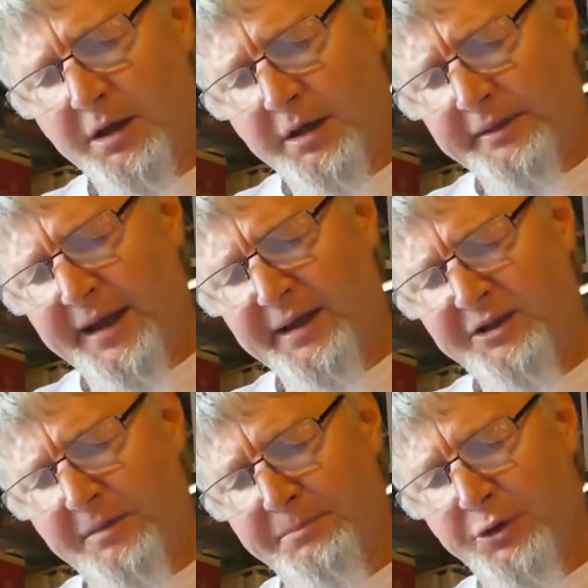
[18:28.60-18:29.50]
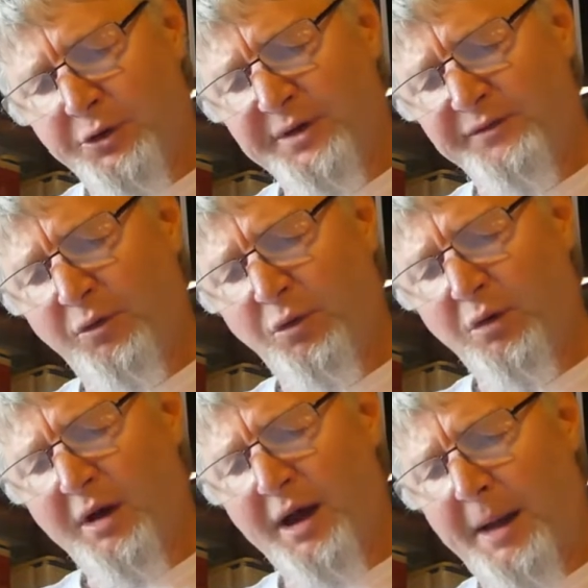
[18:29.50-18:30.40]
That is a
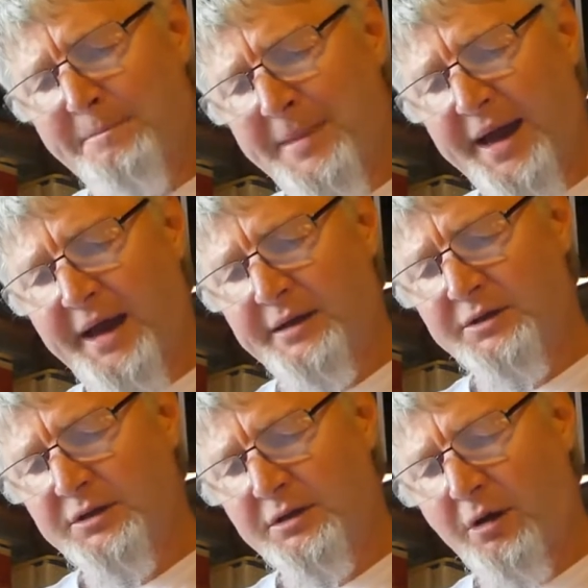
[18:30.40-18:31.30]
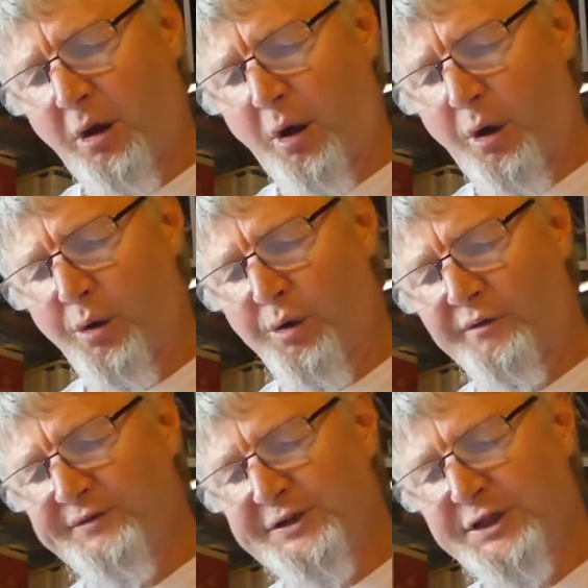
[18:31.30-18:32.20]
beautiful amount
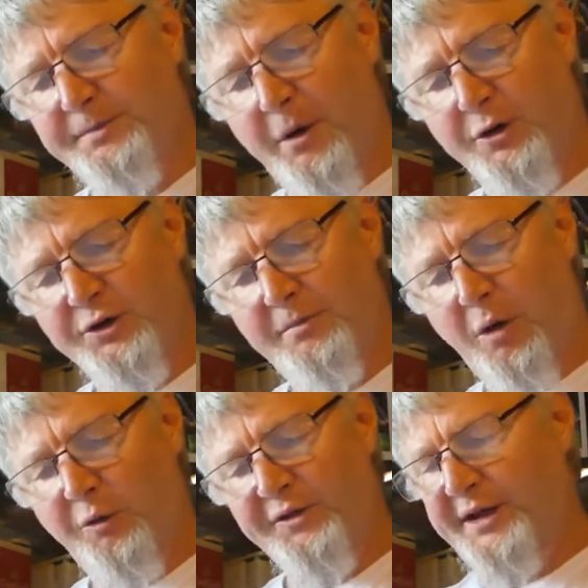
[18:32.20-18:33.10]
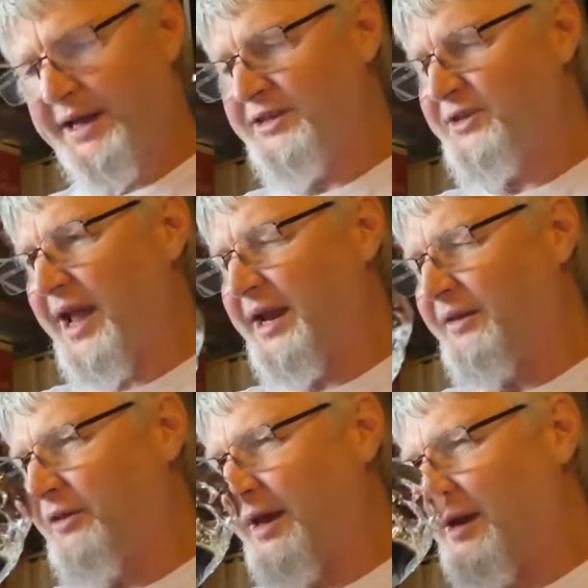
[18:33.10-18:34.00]
of smoked malt that he has
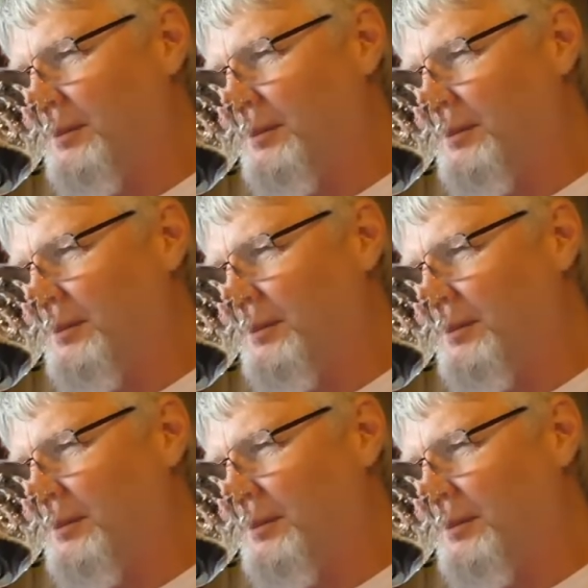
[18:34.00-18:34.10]
added there.